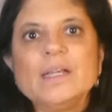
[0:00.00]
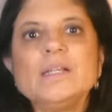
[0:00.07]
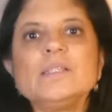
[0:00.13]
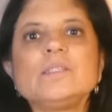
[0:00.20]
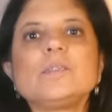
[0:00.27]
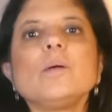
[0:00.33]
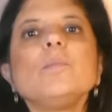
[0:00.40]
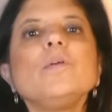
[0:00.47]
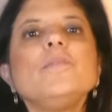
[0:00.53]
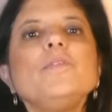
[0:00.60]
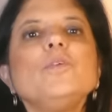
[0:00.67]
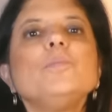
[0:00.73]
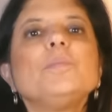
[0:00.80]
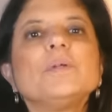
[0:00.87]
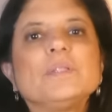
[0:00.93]
Some of
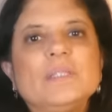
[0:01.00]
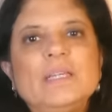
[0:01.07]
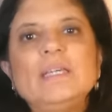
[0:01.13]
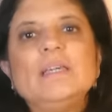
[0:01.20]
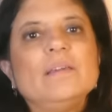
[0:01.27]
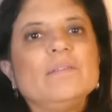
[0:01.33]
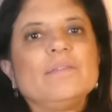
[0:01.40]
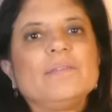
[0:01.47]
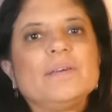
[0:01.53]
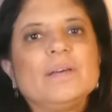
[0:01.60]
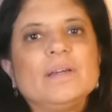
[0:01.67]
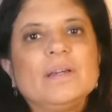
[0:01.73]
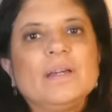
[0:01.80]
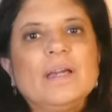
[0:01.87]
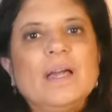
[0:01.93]
you believe
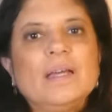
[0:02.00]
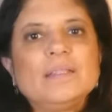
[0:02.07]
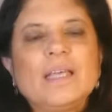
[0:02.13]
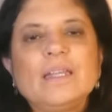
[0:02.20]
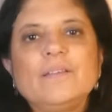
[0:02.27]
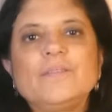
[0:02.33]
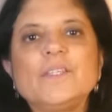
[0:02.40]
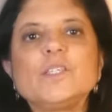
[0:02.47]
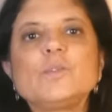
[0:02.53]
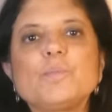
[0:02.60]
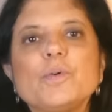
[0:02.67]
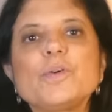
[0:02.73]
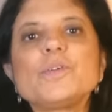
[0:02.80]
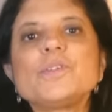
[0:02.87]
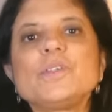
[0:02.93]
that if this
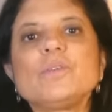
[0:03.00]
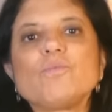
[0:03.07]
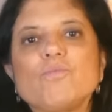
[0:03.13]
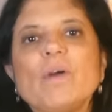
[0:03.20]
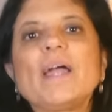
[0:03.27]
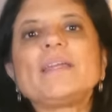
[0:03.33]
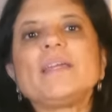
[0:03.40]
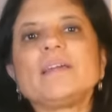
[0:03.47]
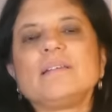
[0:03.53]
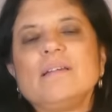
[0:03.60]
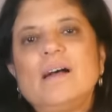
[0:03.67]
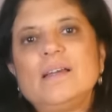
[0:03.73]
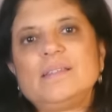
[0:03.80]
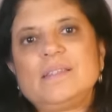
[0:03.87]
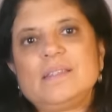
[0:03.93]
person
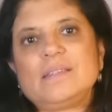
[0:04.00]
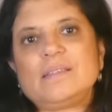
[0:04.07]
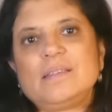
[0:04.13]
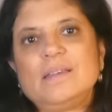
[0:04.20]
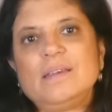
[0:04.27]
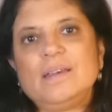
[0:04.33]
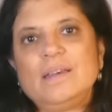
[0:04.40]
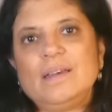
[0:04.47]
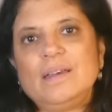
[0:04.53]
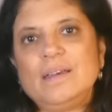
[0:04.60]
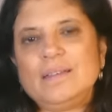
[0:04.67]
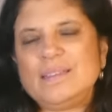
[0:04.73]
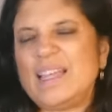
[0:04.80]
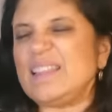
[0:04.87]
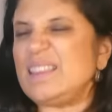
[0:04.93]
recognizes
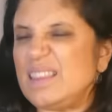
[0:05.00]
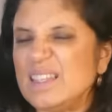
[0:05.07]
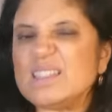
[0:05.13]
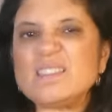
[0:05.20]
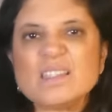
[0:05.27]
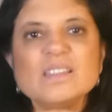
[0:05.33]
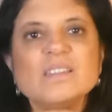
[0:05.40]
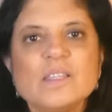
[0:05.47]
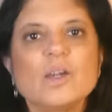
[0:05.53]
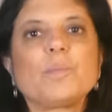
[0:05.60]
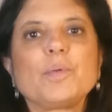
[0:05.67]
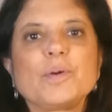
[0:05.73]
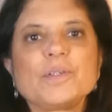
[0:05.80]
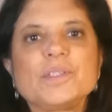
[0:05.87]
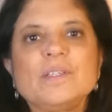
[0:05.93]
that this is their
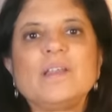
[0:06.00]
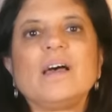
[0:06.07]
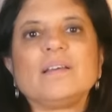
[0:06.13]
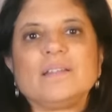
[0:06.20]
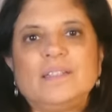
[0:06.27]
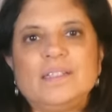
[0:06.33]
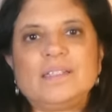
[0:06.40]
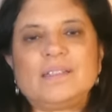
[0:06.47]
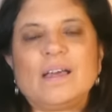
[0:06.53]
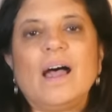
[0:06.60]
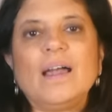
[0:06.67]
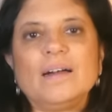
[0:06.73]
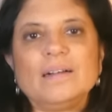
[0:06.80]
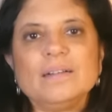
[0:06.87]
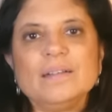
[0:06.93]
personality
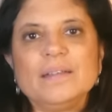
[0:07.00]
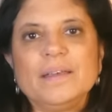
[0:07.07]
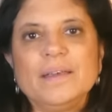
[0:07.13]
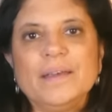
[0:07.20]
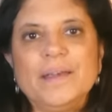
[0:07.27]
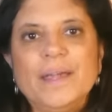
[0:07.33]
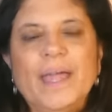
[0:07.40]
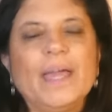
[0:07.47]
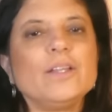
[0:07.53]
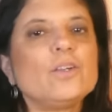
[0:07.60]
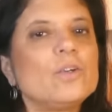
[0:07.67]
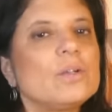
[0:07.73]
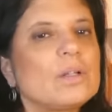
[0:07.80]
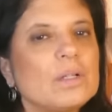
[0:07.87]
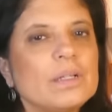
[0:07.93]
style and
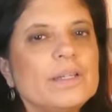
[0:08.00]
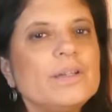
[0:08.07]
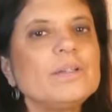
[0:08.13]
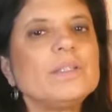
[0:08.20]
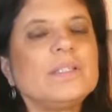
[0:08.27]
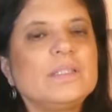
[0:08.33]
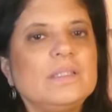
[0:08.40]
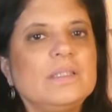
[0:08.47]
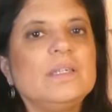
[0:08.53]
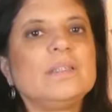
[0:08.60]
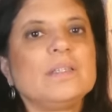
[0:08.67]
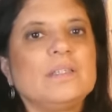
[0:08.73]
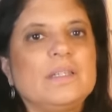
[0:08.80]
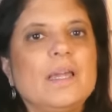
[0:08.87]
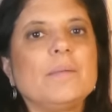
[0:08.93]
could clearly see
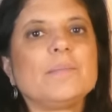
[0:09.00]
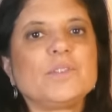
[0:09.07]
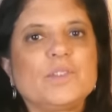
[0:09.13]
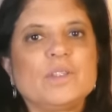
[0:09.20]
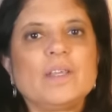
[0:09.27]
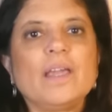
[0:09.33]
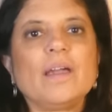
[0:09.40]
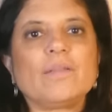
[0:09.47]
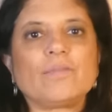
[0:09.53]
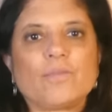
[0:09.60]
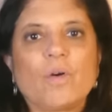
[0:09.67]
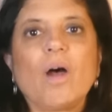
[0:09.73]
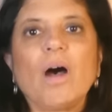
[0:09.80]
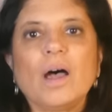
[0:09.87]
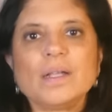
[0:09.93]
the damage that they have
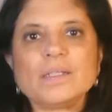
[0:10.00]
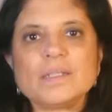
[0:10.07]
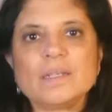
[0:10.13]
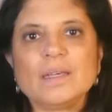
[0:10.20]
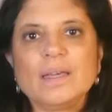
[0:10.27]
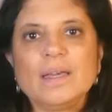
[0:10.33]
wrought,